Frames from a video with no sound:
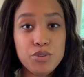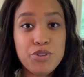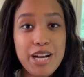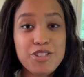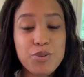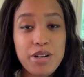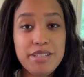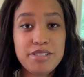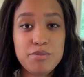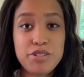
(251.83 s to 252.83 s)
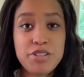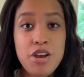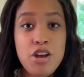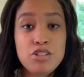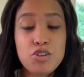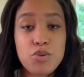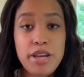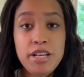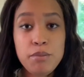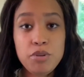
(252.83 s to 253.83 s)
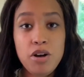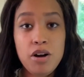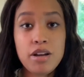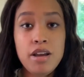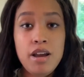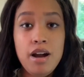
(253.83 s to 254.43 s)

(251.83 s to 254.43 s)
your actual customers. So creating a blog